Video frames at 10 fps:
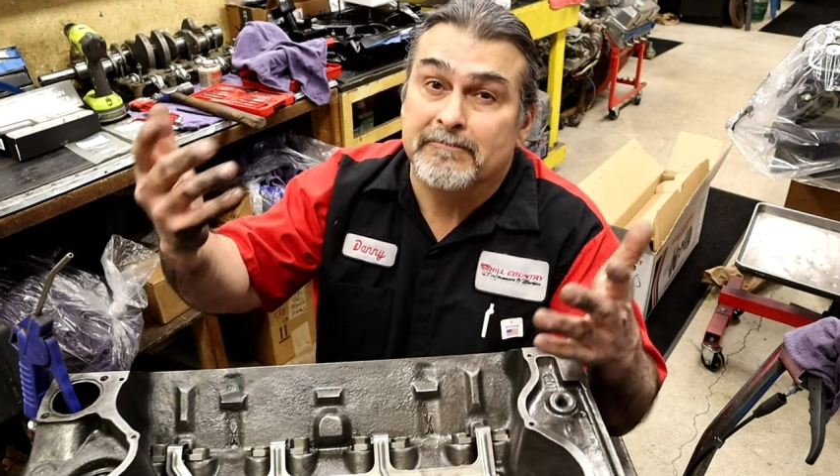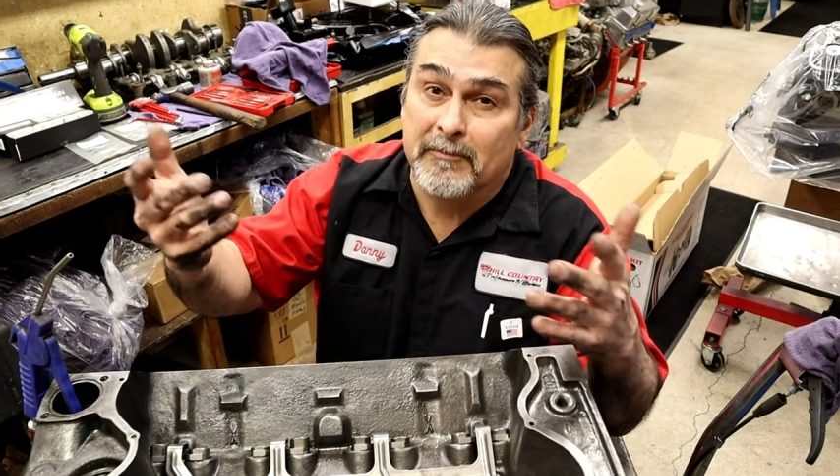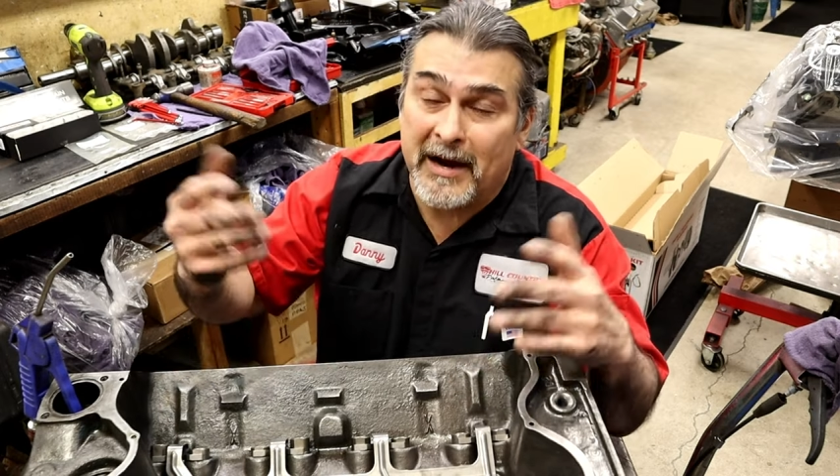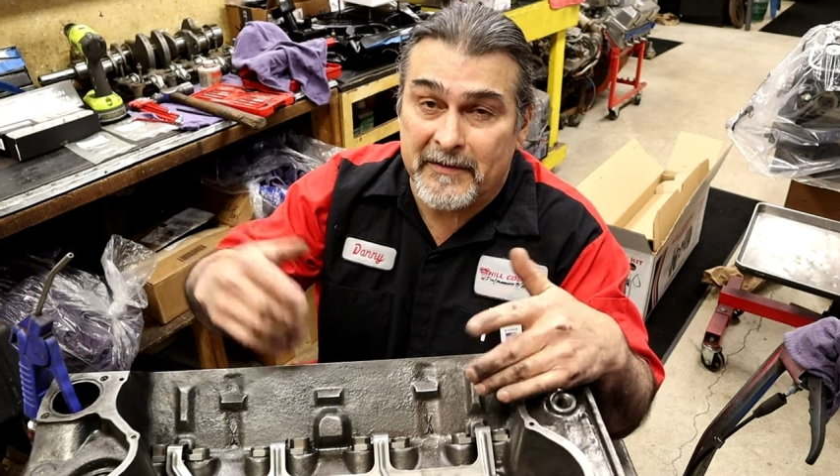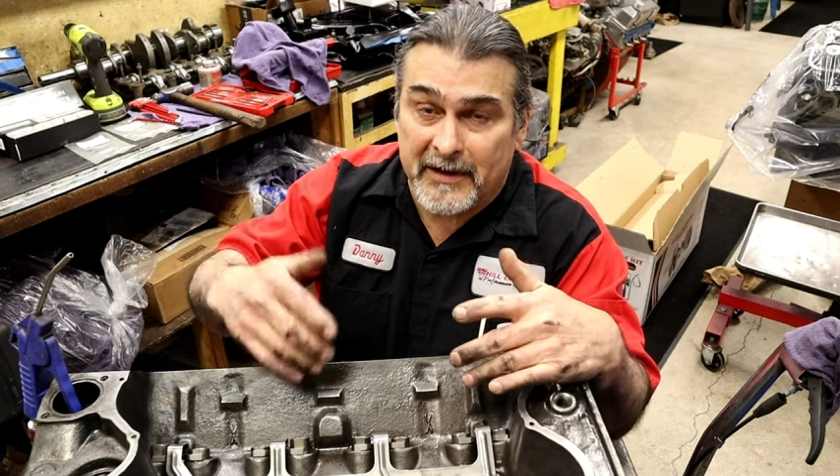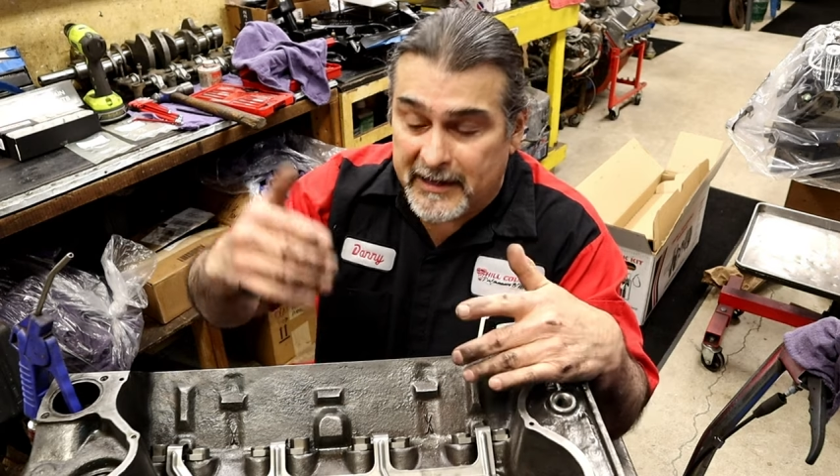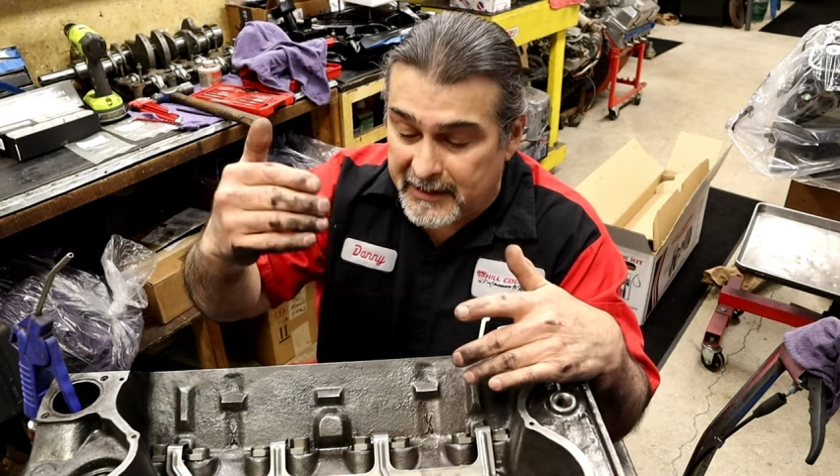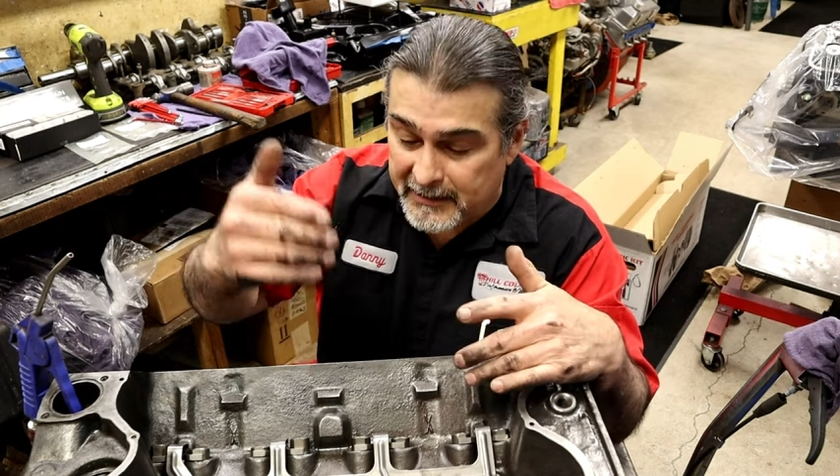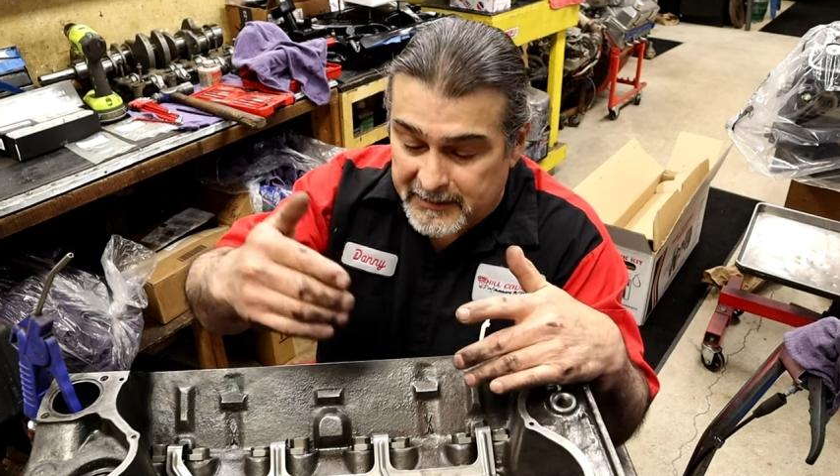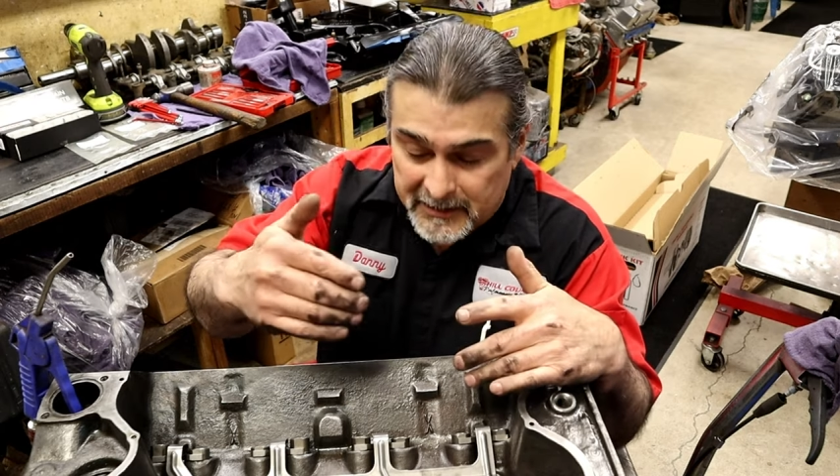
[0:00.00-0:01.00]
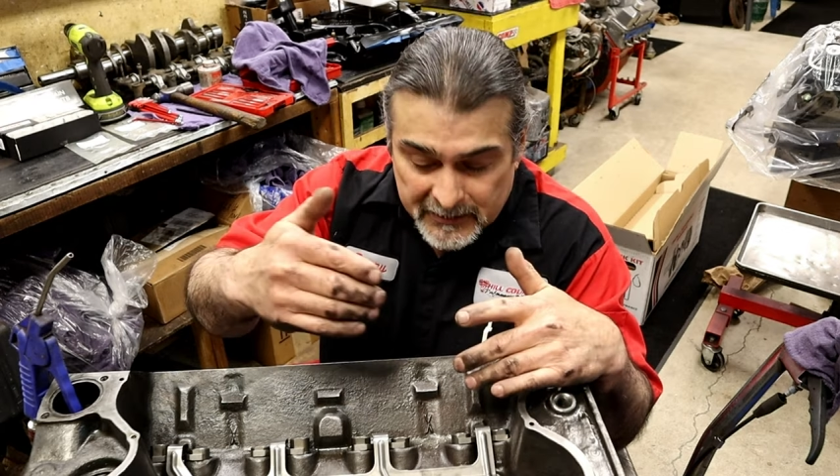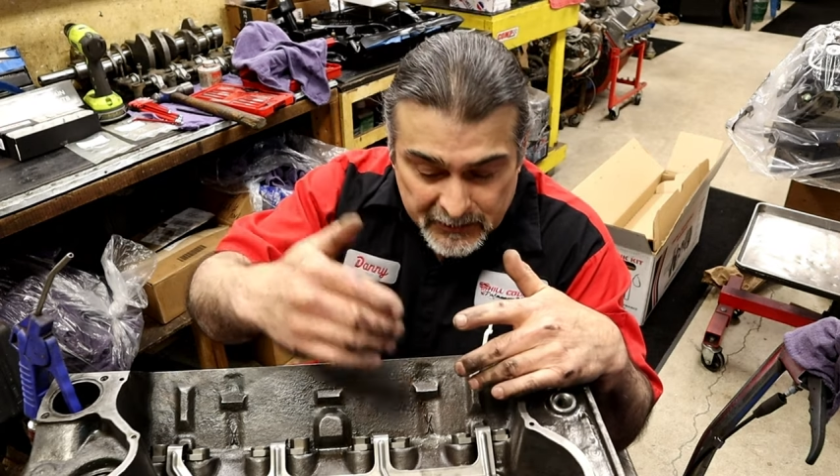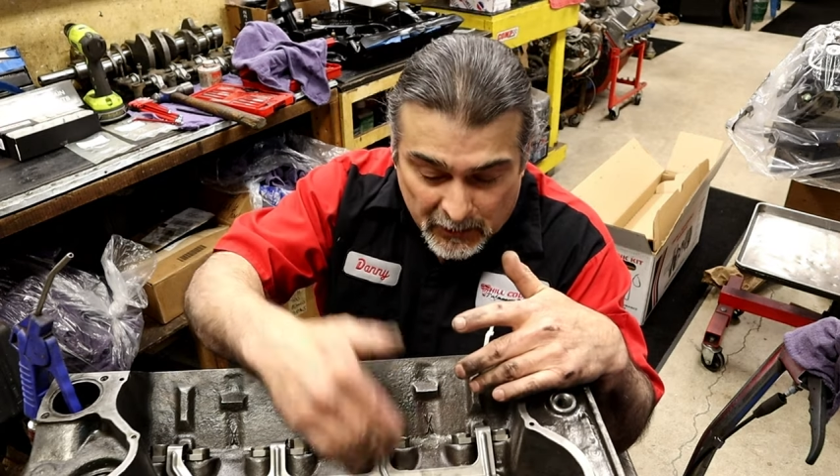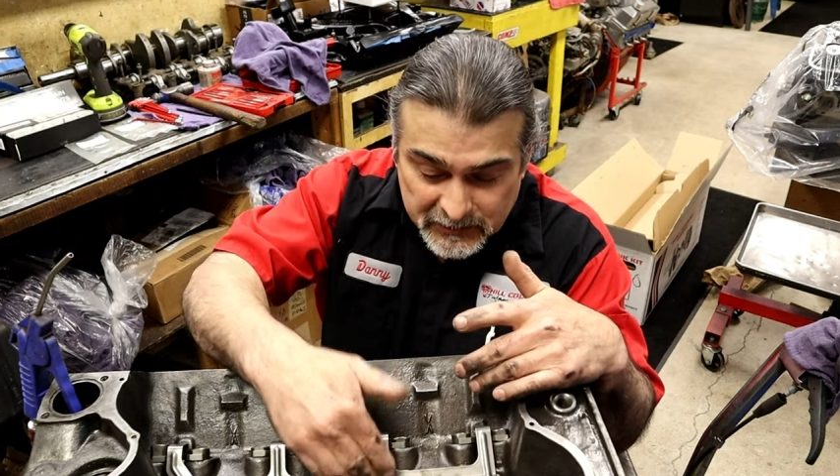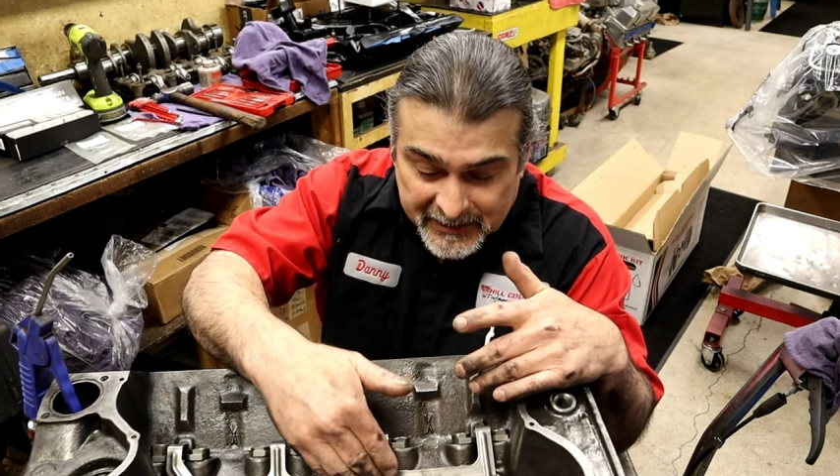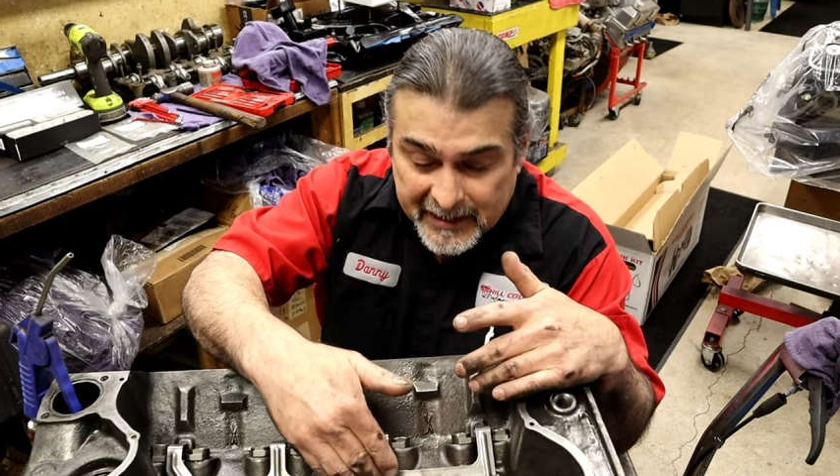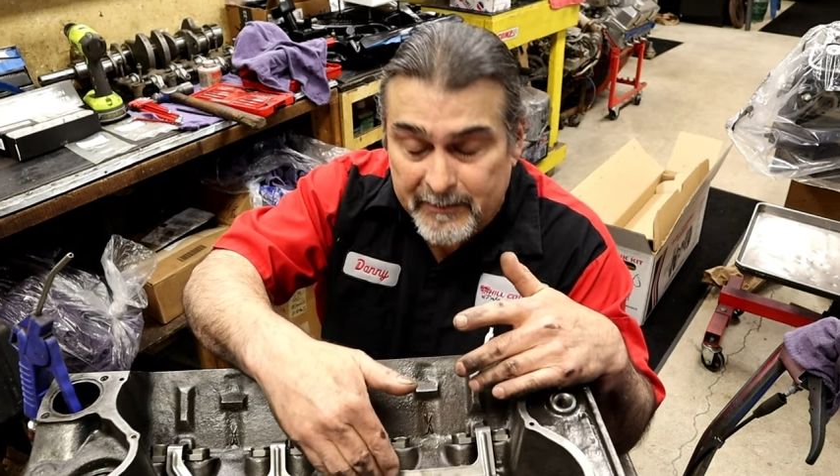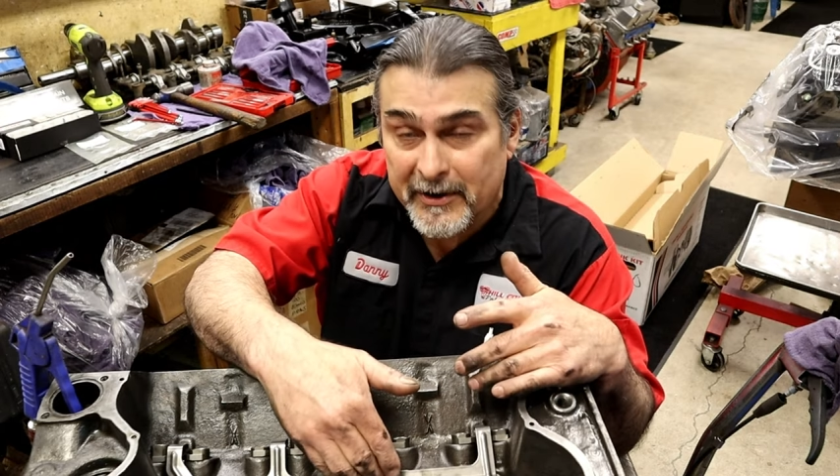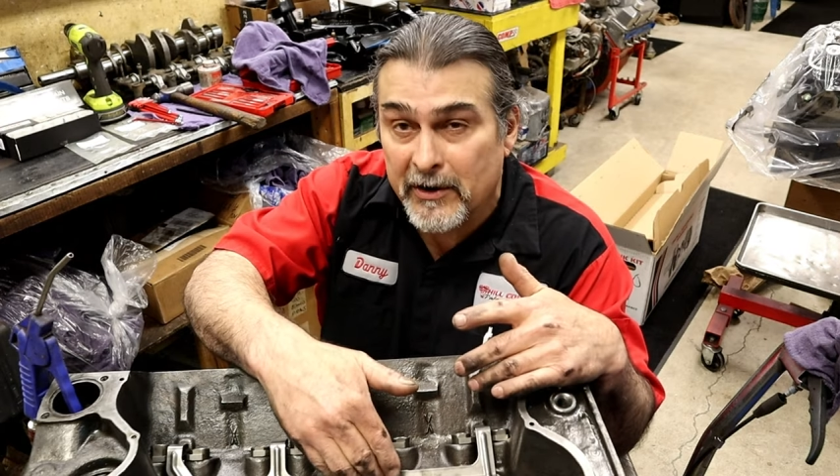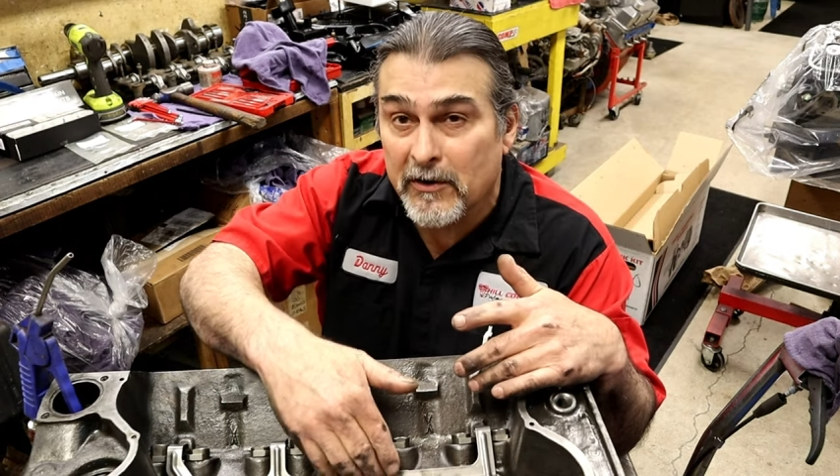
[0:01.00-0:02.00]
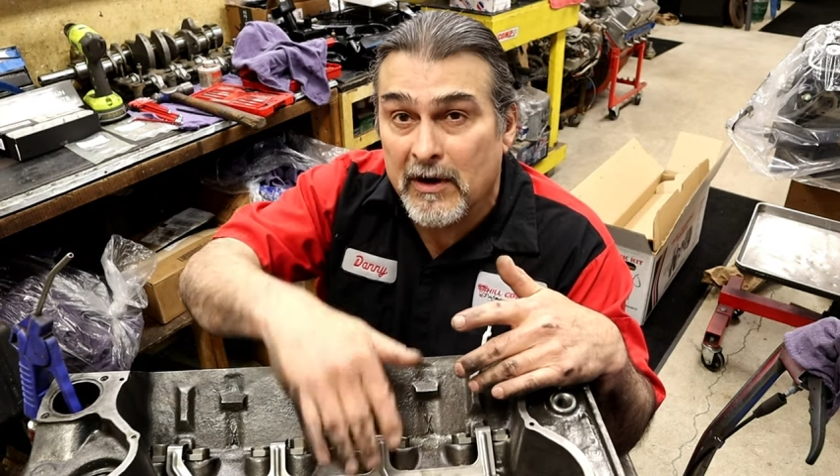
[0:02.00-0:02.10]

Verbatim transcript: buy the kit. Don't skip and go,